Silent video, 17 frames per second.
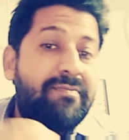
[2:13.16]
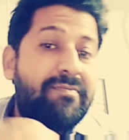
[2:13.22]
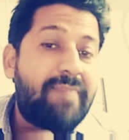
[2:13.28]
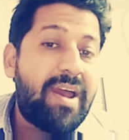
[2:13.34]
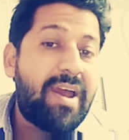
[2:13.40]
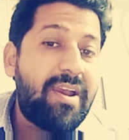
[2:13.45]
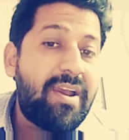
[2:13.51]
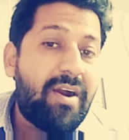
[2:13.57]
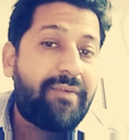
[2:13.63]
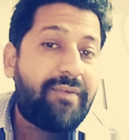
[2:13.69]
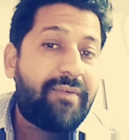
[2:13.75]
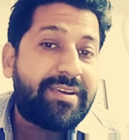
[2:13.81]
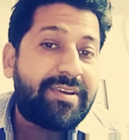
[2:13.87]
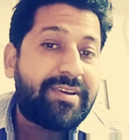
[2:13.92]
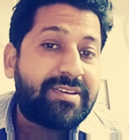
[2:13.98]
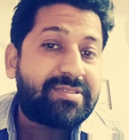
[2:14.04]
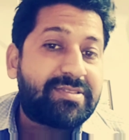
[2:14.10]
my
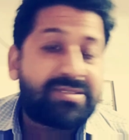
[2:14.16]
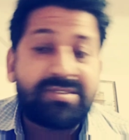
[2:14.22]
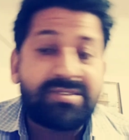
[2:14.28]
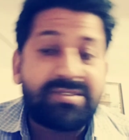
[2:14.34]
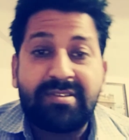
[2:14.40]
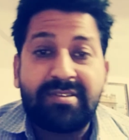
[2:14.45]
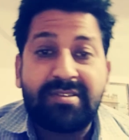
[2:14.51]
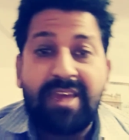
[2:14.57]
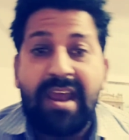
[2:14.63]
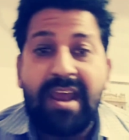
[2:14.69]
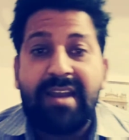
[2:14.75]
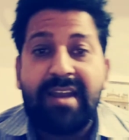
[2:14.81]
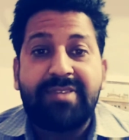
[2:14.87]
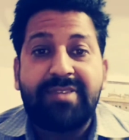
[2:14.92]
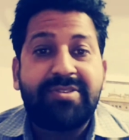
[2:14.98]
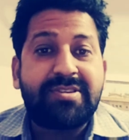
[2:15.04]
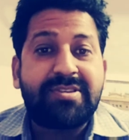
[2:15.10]
office,
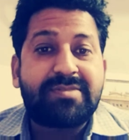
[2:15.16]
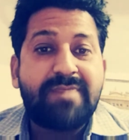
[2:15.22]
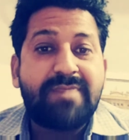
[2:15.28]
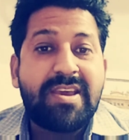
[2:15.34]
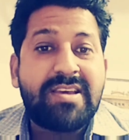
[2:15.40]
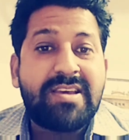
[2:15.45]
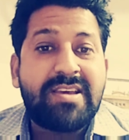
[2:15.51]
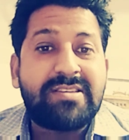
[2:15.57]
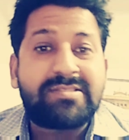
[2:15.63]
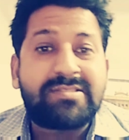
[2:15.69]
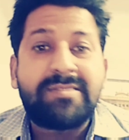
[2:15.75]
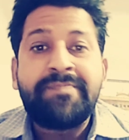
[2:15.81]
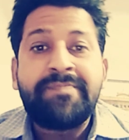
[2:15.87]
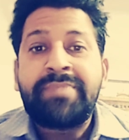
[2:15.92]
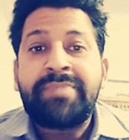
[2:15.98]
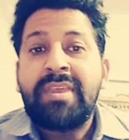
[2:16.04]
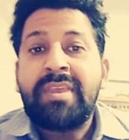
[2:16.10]
and this means
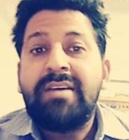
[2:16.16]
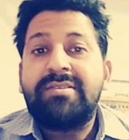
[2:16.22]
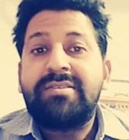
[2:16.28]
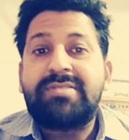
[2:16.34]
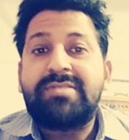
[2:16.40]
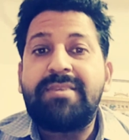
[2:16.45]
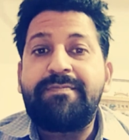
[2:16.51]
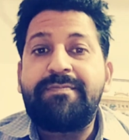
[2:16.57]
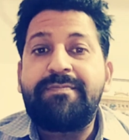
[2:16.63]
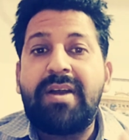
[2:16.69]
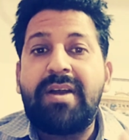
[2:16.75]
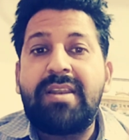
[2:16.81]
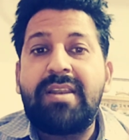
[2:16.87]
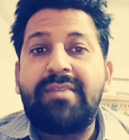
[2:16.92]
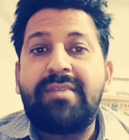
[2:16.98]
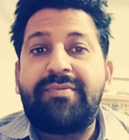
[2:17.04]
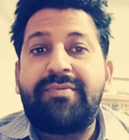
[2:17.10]

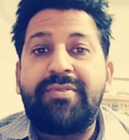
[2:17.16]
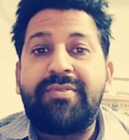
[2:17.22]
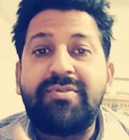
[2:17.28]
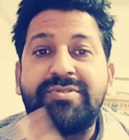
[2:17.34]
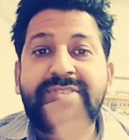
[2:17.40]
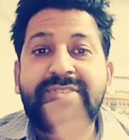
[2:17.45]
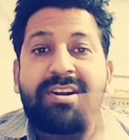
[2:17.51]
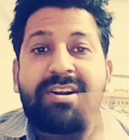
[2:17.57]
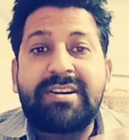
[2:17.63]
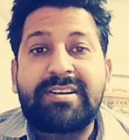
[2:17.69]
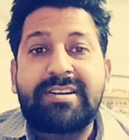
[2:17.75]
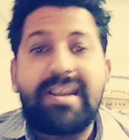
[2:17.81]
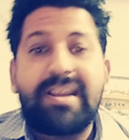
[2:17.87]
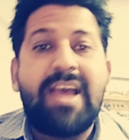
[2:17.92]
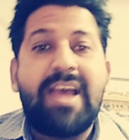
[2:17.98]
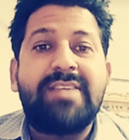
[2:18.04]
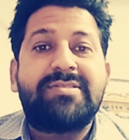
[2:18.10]
simple future
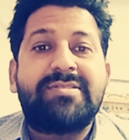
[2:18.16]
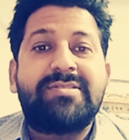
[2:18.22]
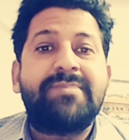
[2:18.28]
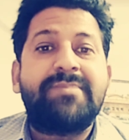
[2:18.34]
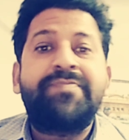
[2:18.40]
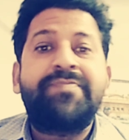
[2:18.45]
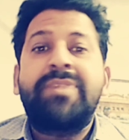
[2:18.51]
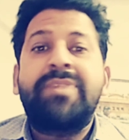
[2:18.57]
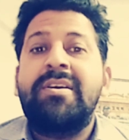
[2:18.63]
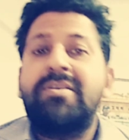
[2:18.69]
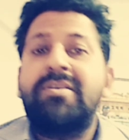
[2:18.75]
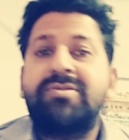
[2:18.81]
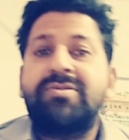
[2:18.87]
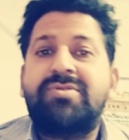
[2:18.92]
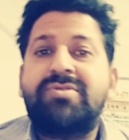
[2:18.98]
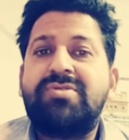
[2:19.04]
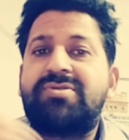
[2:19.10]
tense.
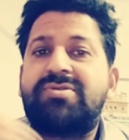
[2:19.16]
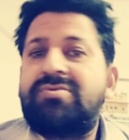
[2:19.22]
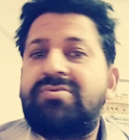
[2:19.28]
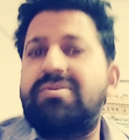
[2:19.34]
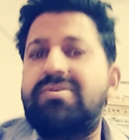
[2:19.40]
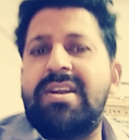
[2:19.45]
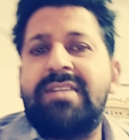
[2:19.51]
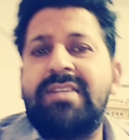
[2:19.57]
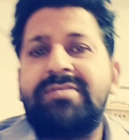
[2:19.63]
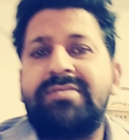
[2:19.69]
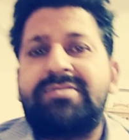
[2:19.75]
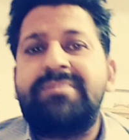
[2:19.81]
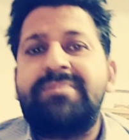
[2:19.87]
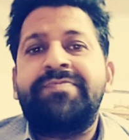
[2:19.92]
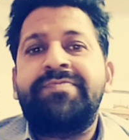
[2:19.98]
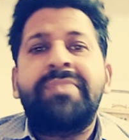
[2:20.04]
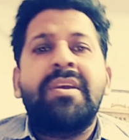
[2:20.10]
So
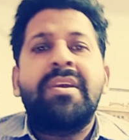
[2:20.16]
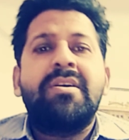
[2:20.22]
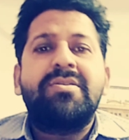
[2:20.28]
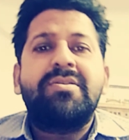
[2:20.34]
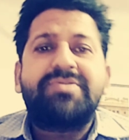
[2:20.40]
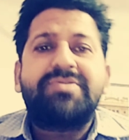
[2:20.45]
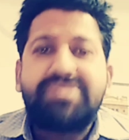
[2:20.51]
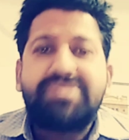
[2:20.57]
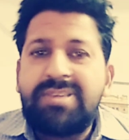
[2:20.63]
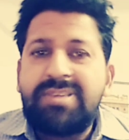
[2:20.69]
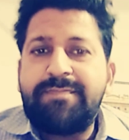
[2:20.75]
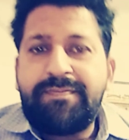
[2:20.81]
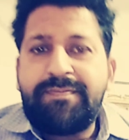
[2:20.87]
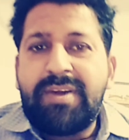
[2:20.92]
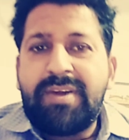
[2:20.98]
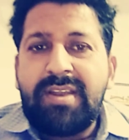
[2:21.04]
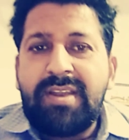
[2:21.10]
students,
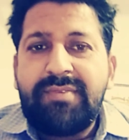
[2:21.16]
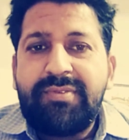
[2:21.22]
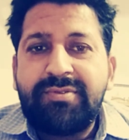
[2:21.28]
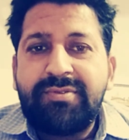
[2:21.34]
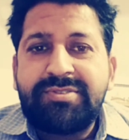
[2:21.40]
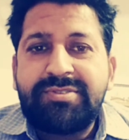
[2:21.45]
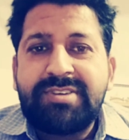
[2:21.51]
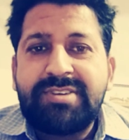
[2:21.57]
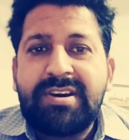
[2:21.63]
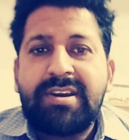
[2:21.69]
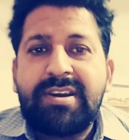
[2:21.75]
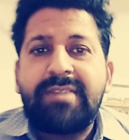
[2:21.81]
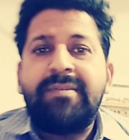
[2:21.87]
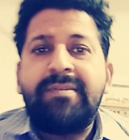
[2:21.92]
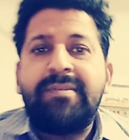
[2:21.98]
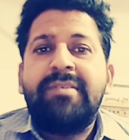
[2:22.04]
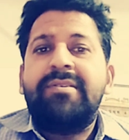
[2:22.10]
simple
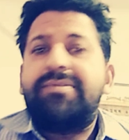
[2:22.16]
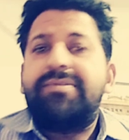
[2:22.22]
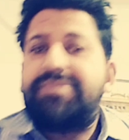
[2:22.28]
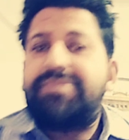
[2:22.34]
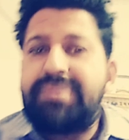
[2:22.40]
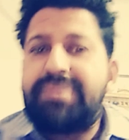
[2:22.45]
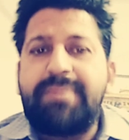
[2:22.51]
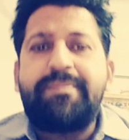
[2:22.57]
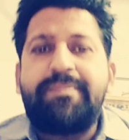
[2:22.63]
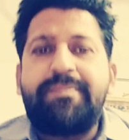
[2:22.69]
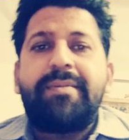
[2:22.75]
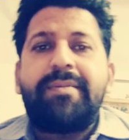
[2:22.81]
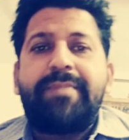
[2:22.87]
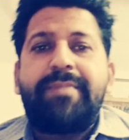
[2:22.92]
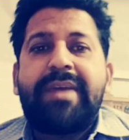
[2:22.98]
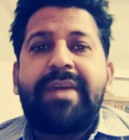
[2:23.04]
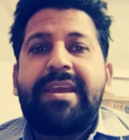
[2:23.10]
future,
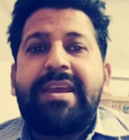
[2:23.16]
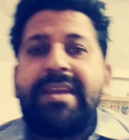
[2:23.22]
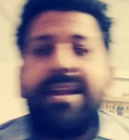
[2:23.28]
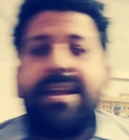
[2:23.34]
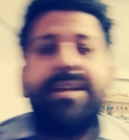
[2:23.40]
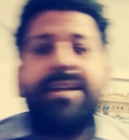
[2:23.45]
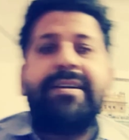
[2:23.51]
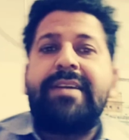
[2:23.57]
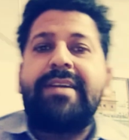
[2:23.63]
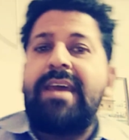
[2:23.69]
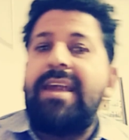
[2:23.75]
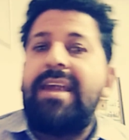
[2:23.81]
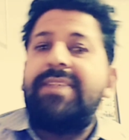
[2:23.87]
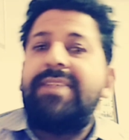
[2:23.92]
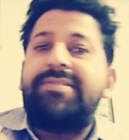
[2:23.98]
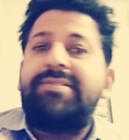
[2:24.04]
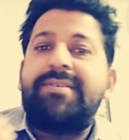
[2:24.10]
simple present
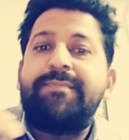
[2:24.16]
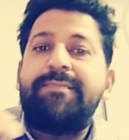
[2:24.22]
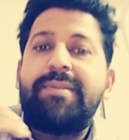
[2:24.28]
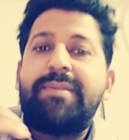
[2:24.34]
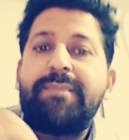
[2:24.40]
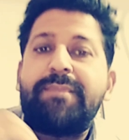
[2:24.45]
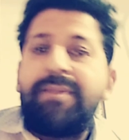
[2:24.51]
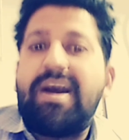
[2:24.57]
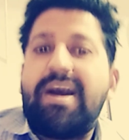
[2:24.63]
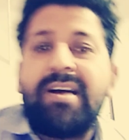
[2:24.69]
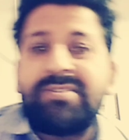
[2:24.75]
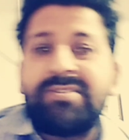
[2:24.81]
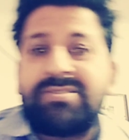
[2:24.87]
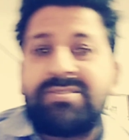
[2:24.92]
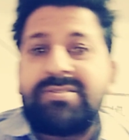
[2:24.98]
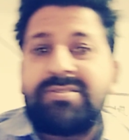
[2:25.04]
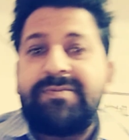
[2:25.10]
and simple
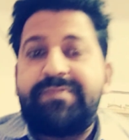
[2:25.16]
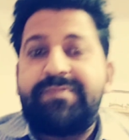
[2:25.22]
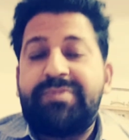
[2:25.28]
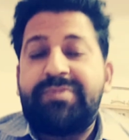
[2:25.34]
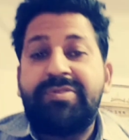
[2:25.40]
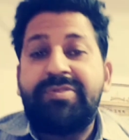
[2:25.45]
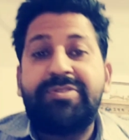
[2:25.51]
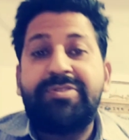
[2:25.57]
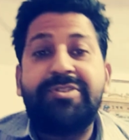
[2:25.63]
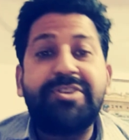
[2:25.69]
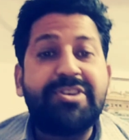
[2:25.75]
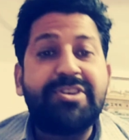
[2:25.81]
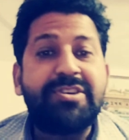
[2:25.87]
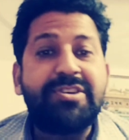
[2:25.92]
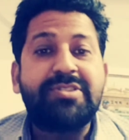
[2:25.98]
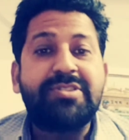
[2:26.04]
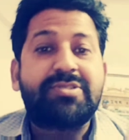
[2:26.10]
past,
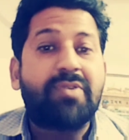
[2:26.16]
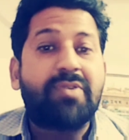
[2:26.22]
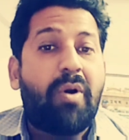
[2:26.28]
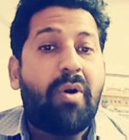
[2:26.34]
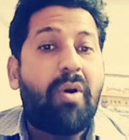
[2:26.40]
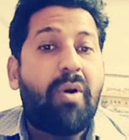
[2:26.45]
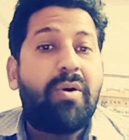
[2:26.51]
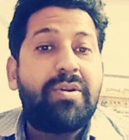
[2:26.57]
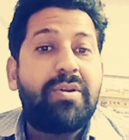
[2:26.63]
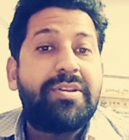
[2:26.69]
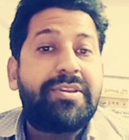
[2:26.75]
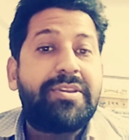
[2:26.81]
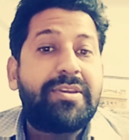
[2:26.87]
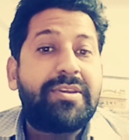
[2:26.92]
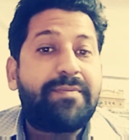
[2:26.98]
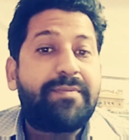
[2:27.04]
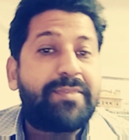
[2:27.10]
these all
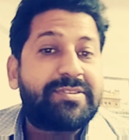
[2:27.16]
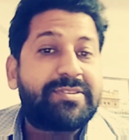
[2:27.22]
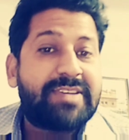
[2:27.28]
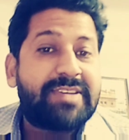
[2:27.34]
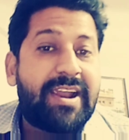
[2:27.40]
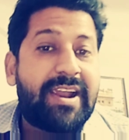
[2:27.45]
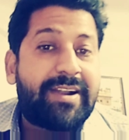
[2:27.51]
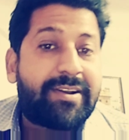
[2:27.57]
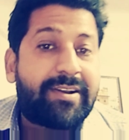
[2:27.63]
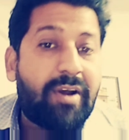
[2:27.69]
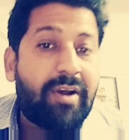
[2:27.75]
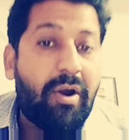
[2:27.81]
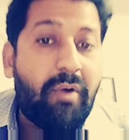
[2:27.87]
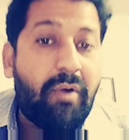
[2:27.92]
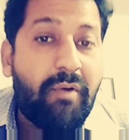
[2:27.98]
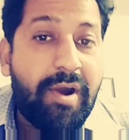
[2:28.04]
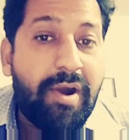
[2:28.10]
represent
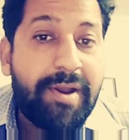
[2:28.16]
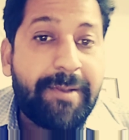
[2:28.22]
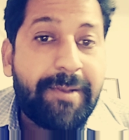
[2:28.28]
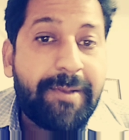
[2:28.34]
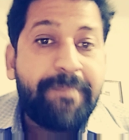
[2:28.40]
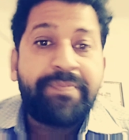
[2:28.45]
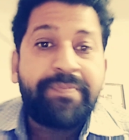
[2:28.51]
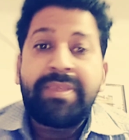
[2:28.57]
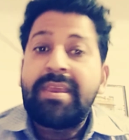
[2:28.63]
our